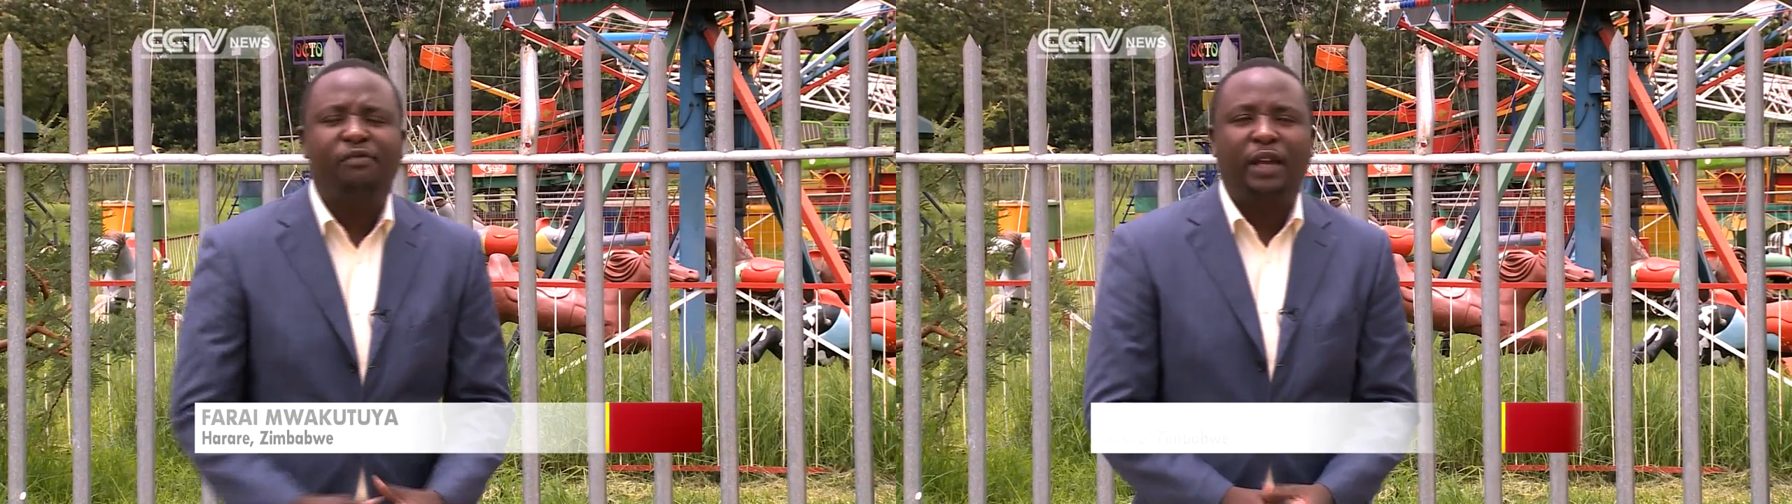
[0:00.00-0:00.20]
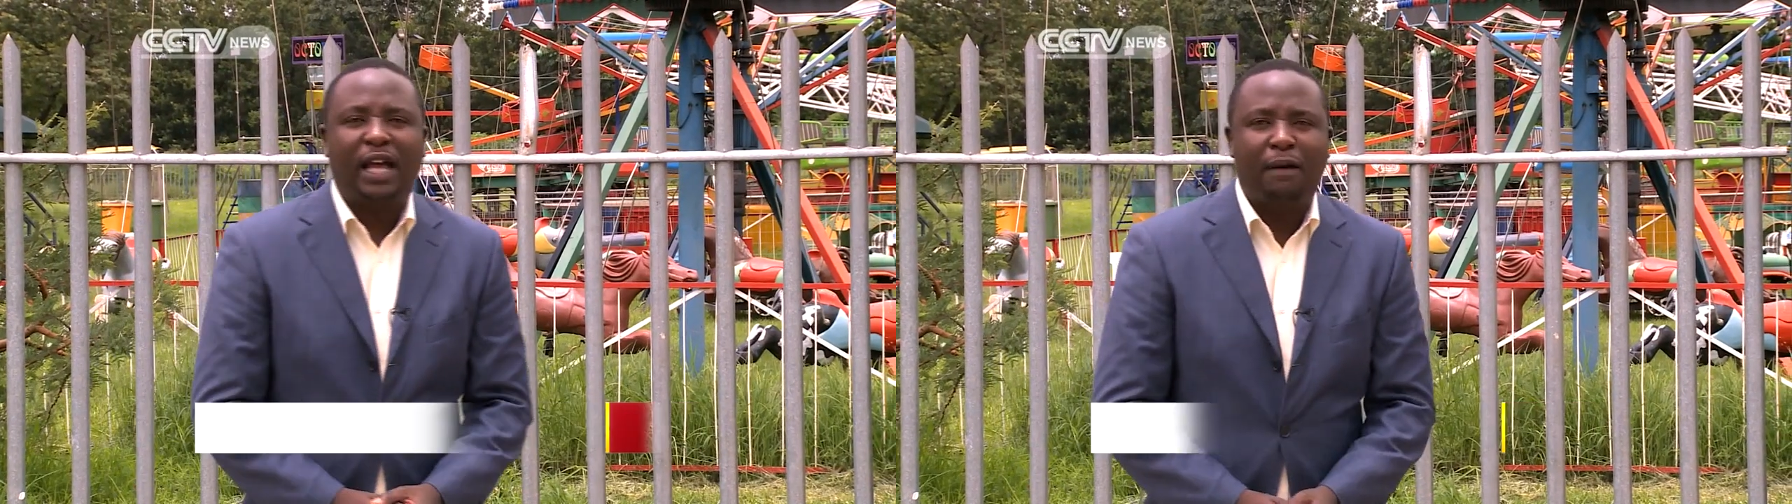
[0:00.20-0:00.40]

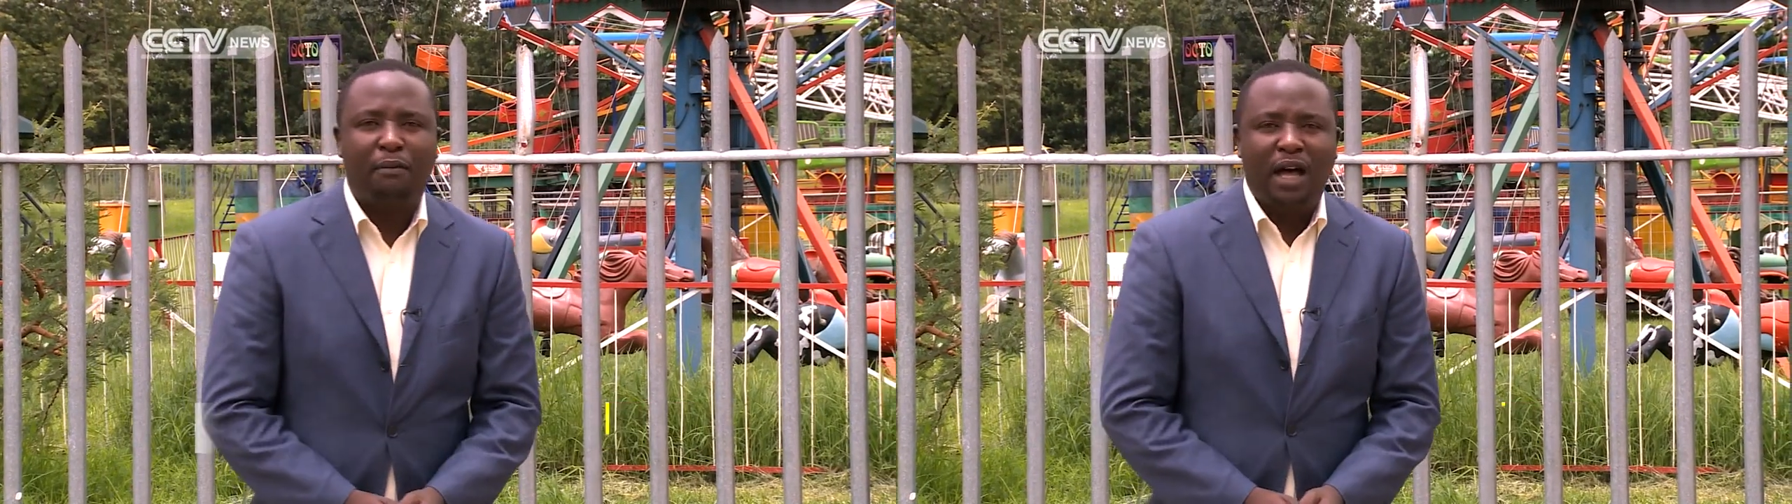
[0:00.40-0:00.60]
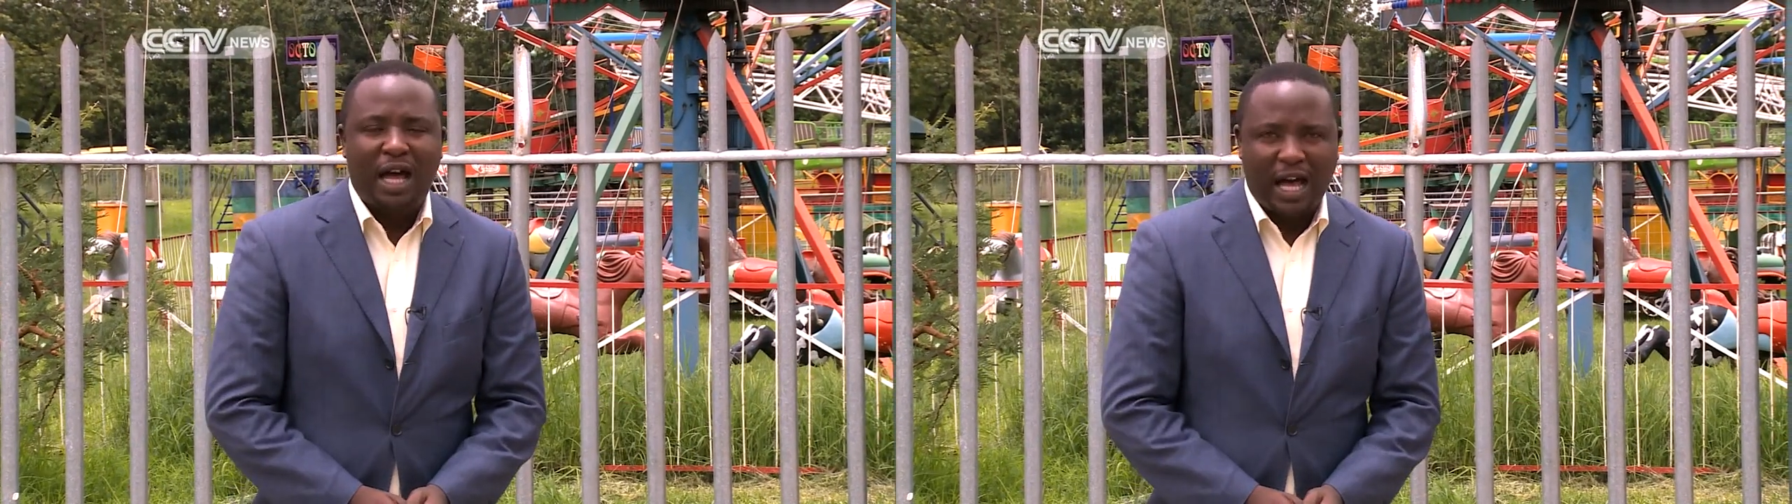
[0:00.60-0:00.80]

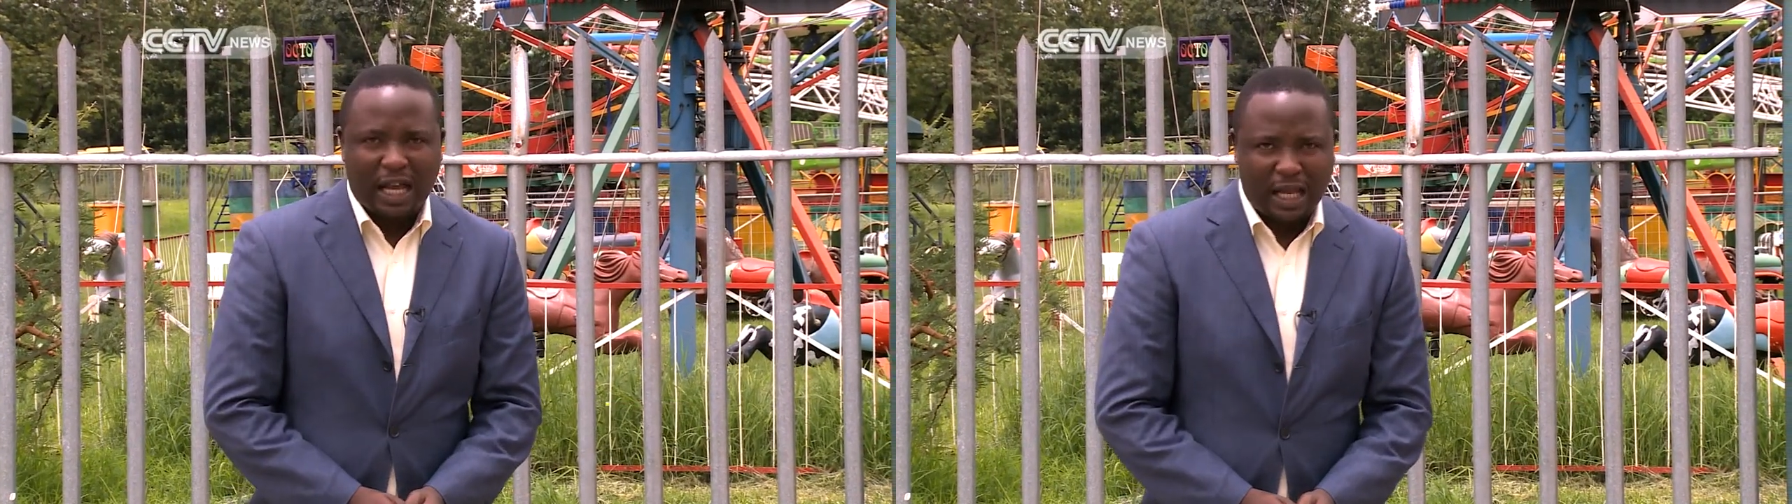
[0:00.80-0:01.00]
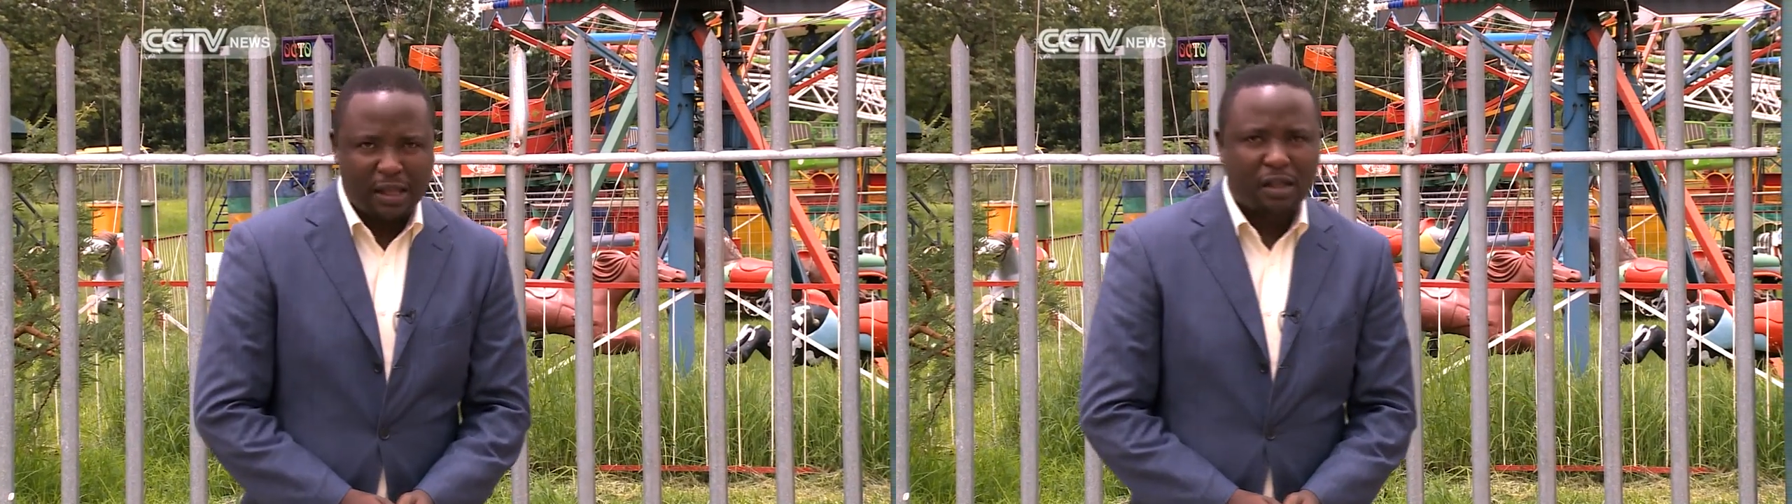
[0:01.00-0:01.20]
become
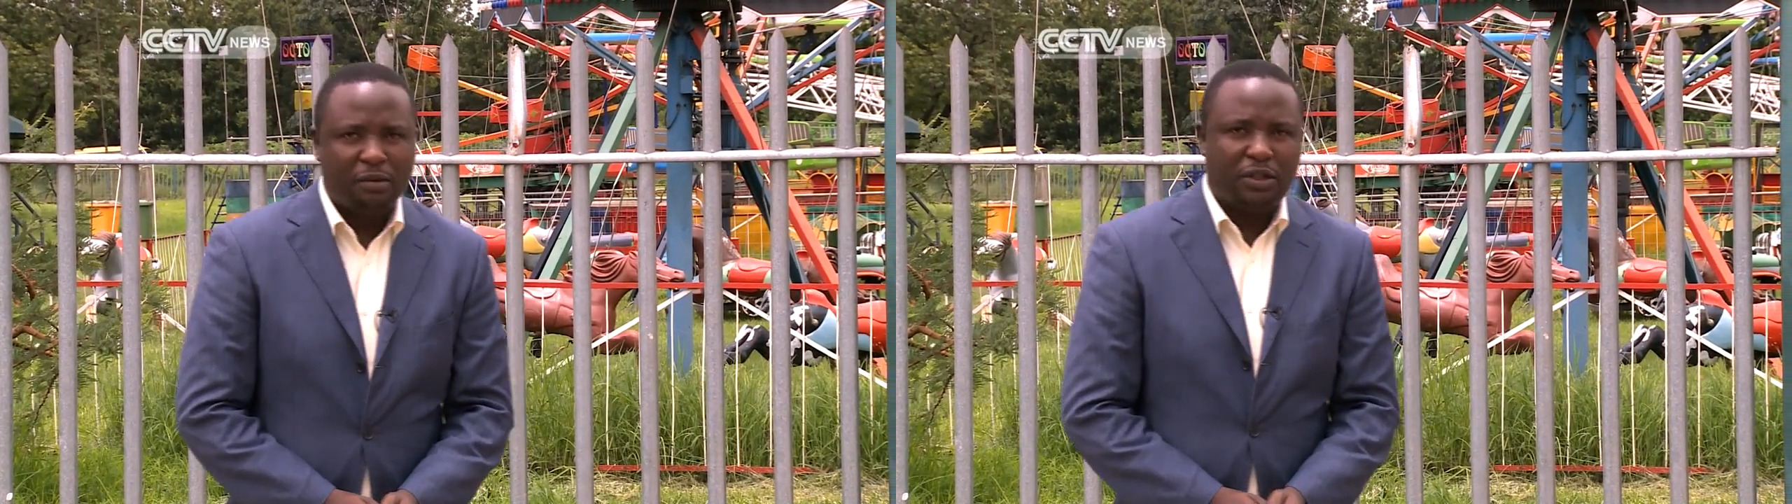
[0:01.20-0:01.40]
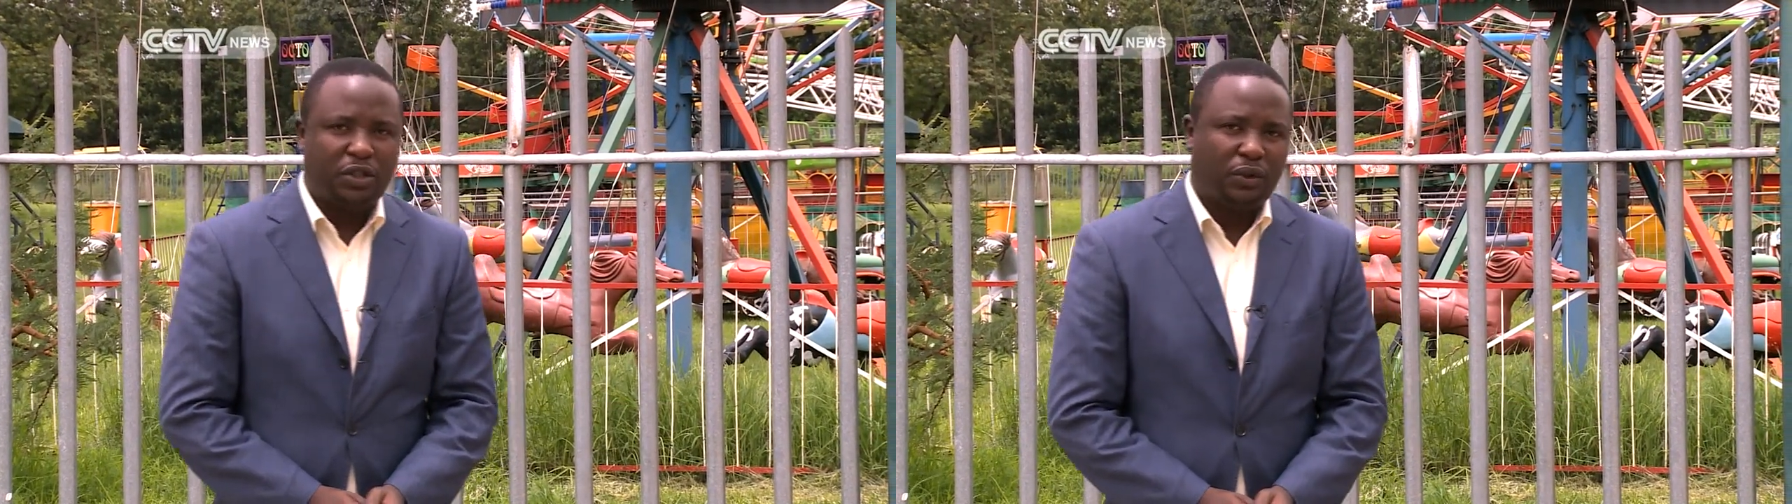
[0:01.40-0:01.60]

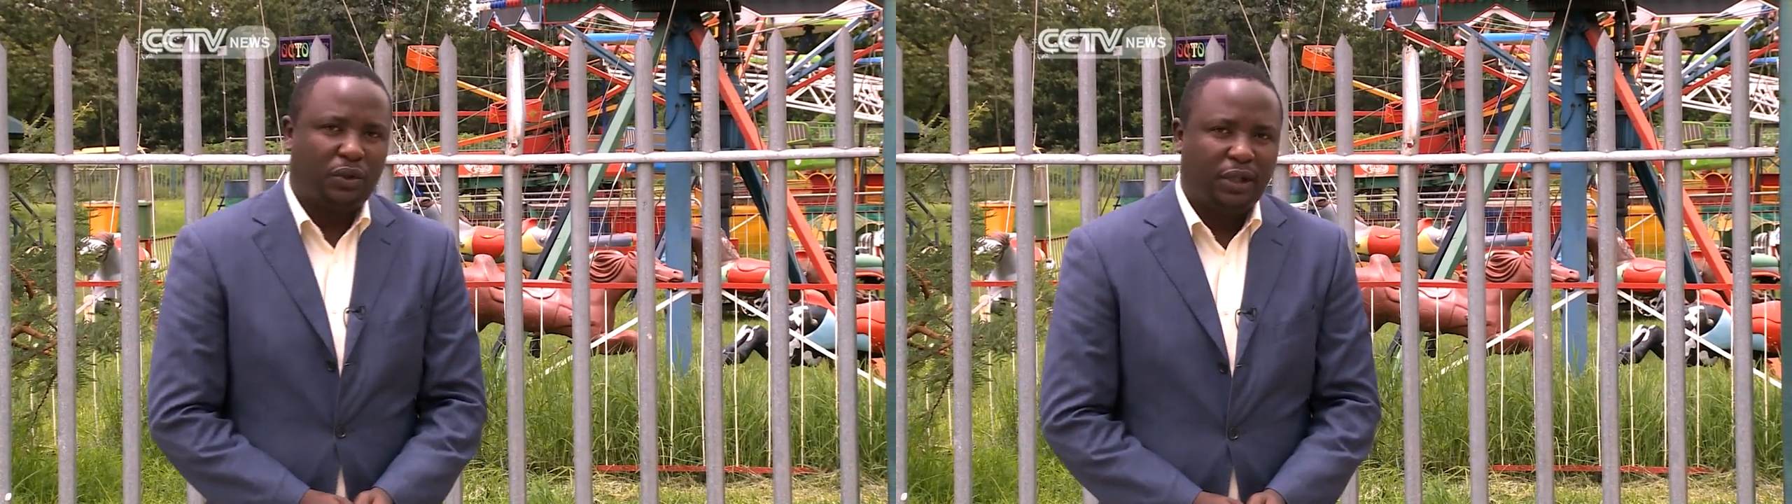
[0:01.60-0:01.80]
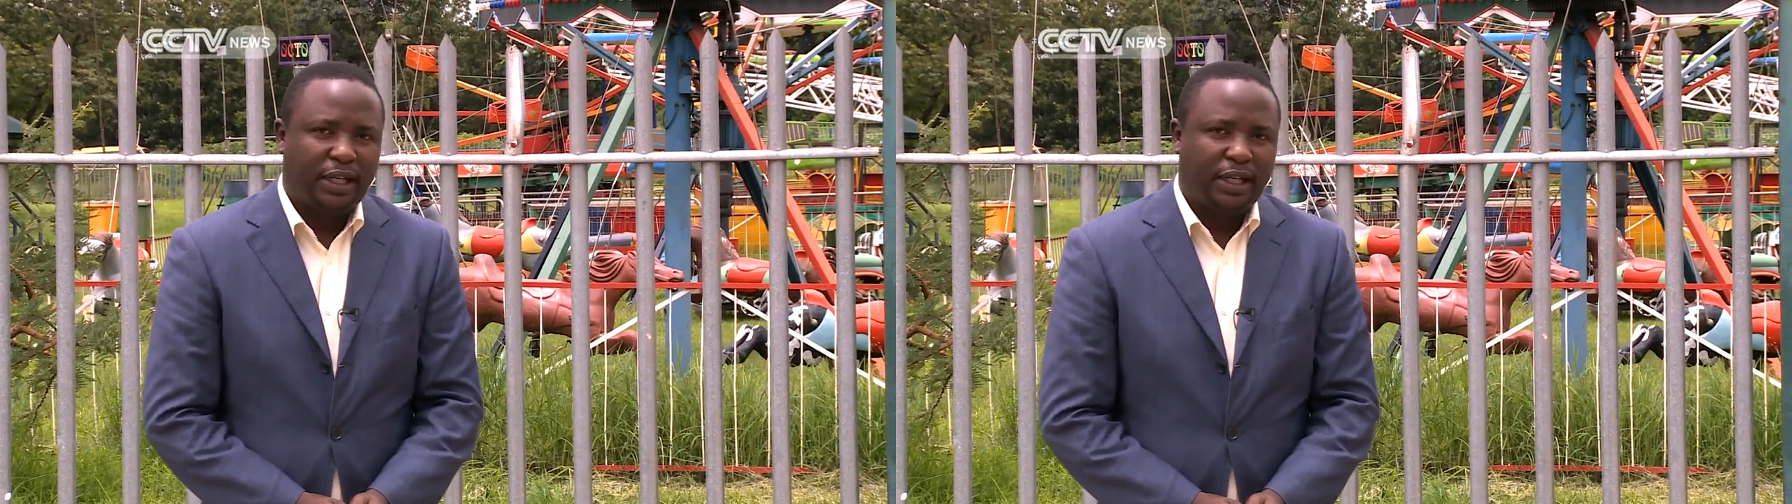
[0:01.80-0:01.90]
accustomed to.